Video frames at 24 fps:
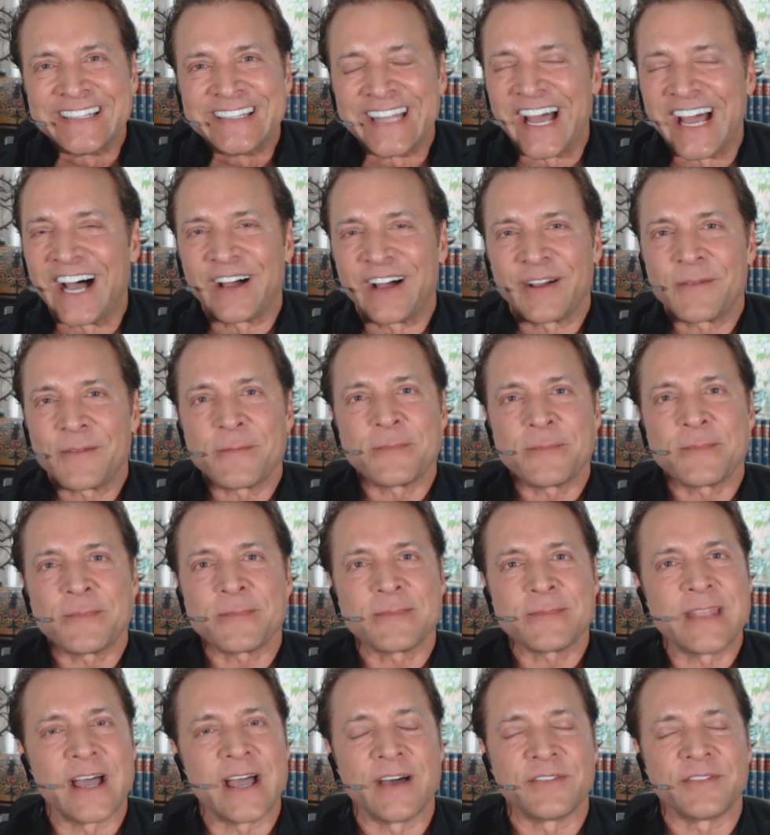Now
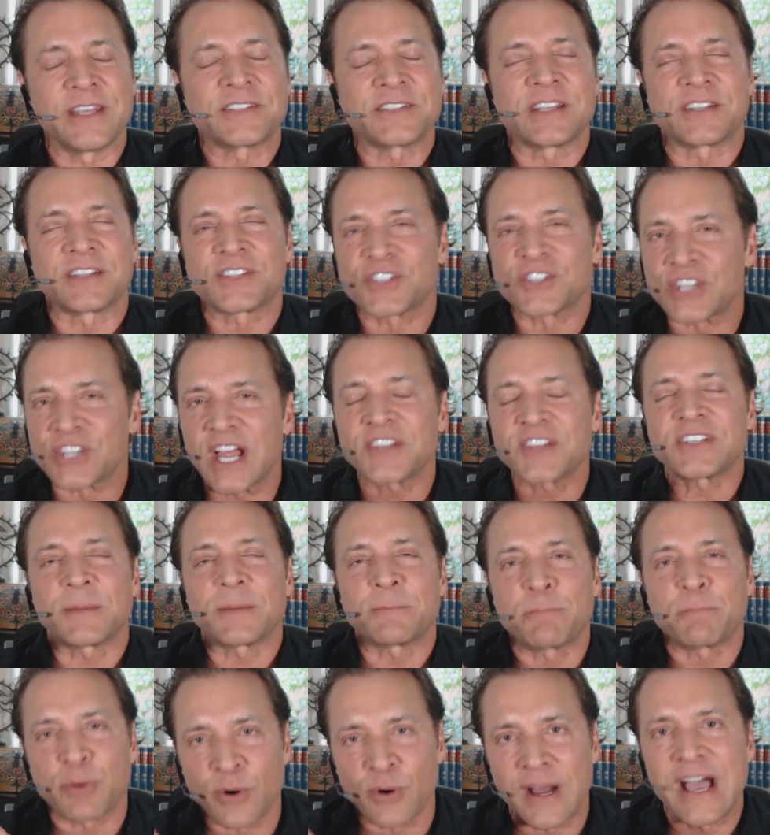this is such
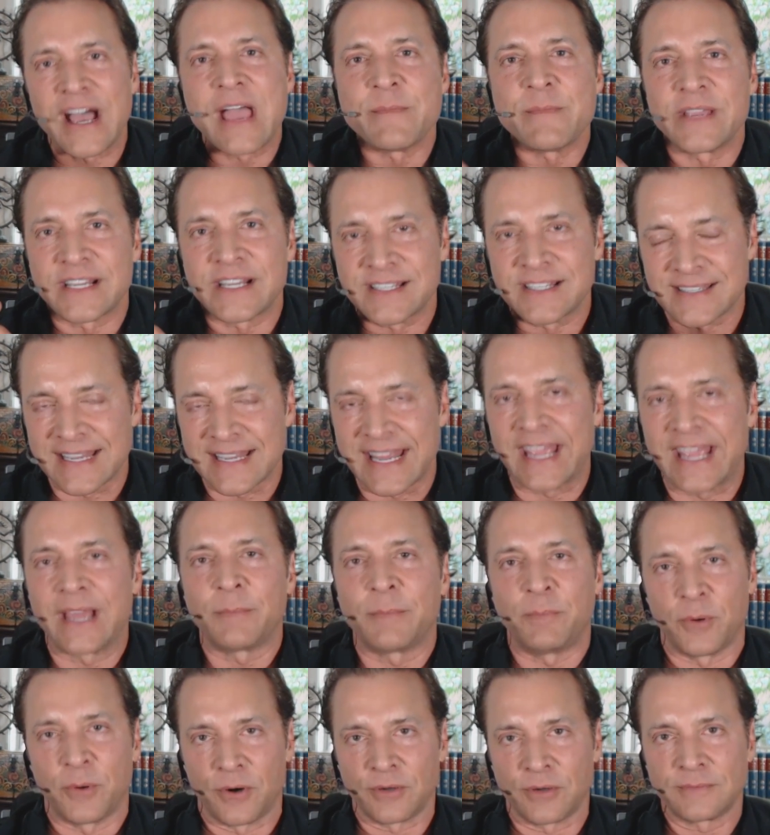a prime
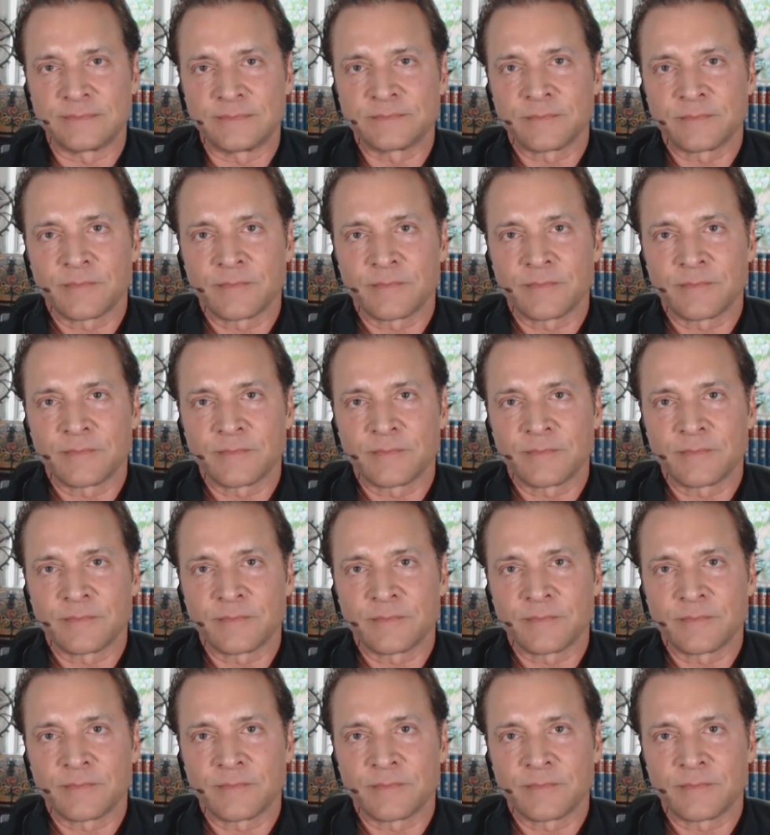example